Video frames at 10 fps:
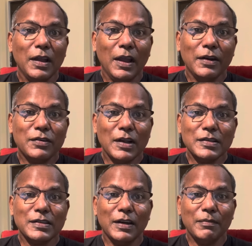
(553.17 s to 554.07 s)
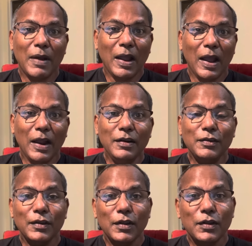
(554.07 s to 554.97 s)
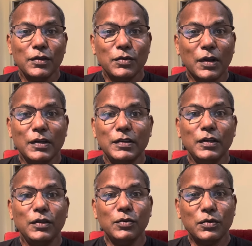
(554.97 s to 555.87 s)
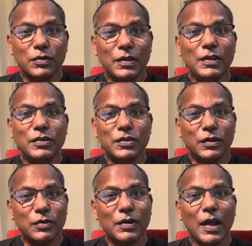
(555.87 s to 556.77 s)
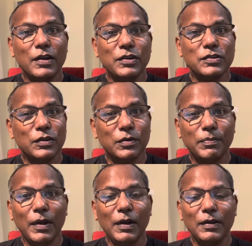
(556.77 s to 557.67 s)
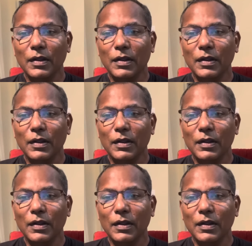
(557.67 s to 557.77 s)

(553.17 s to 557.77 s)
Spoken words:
entrusted in my hand to continue to teach and to nourish and to build.